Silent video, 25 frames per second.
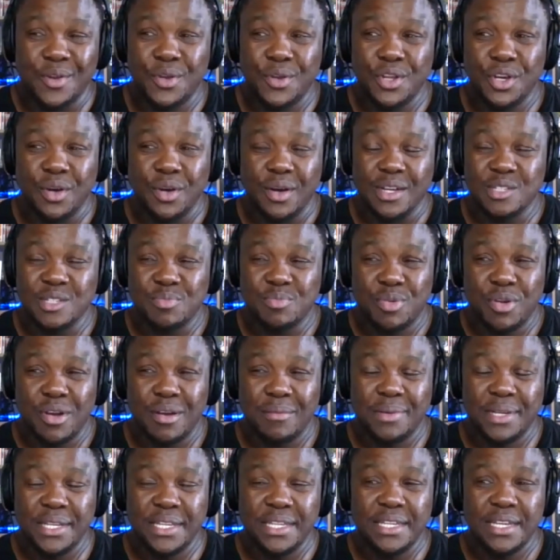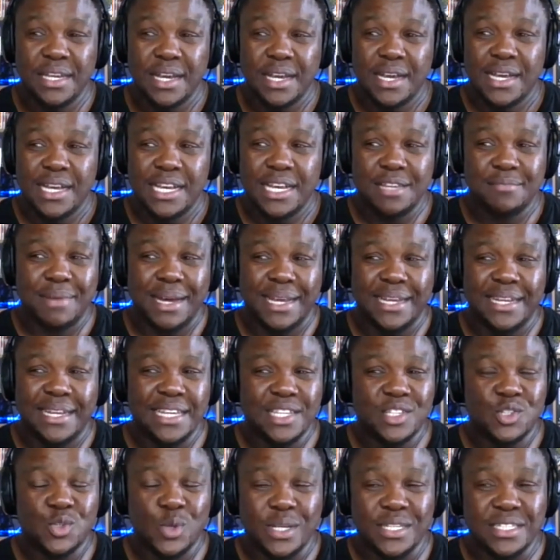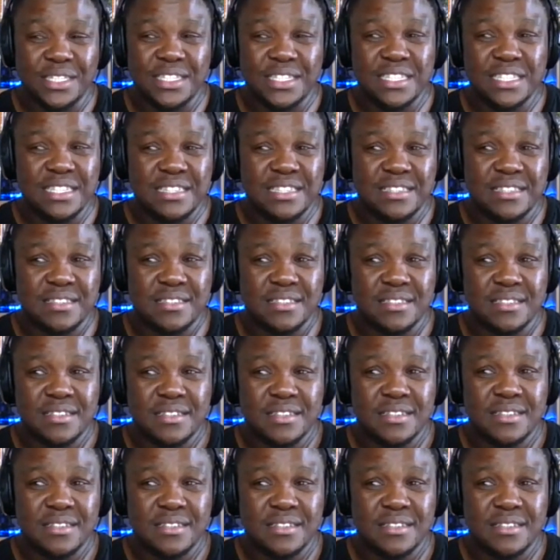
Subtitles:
know, I was probably in my late 20s.